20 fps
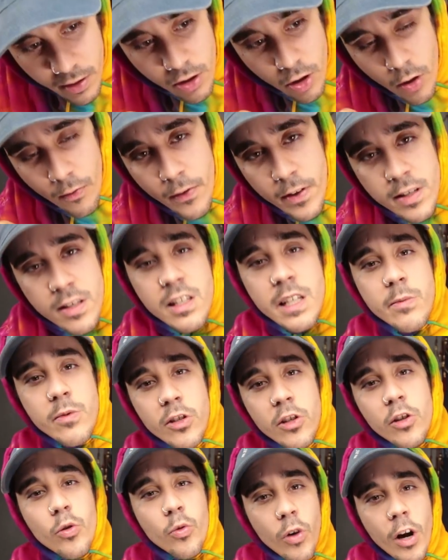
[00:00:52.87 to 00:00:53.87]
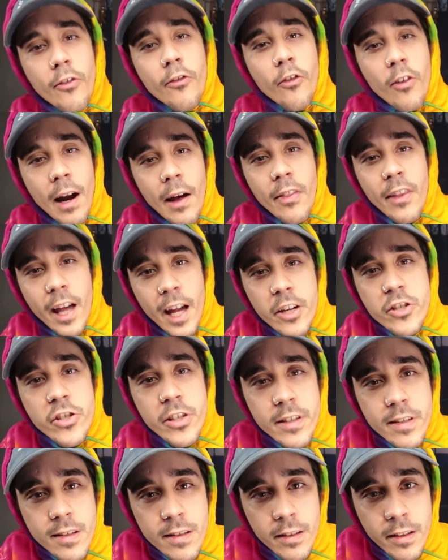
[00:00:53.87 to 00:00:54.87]
surface it seems a little rough around the
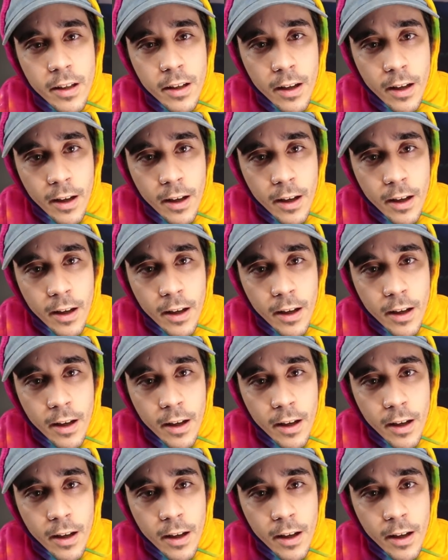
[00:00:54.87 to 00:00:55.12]
edges,